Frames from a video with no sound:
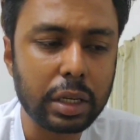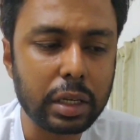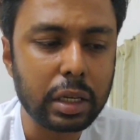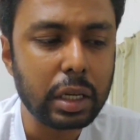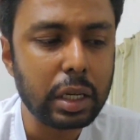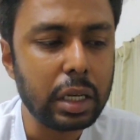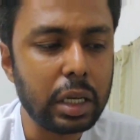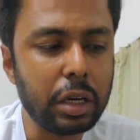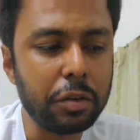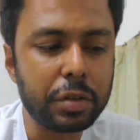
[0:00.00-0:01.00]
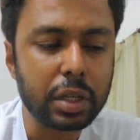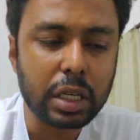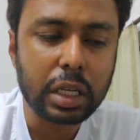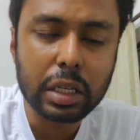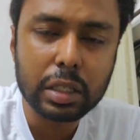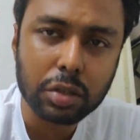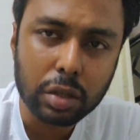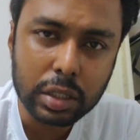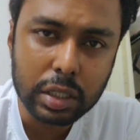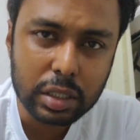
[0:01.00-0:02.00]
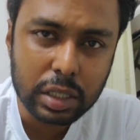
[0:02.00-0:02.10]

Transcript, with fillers: if the key is on this side and if you